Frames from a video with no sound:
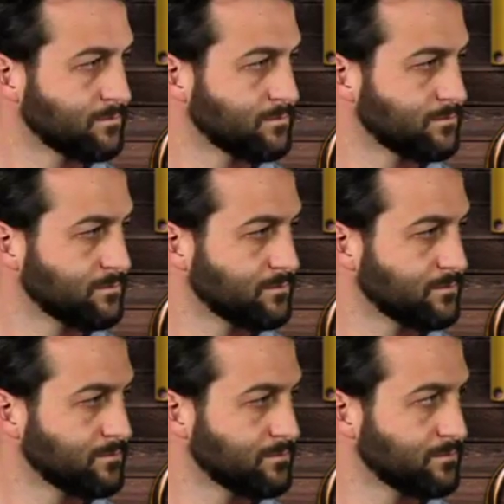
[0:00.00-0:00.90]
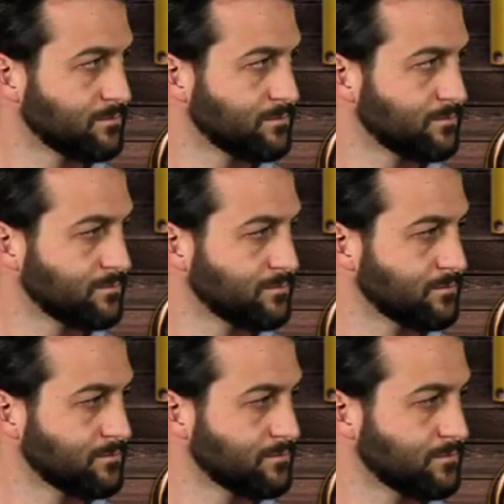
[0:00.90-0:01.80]

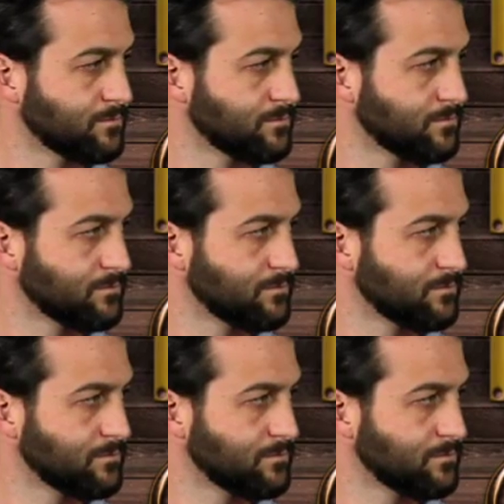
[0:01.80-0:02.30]
(silent)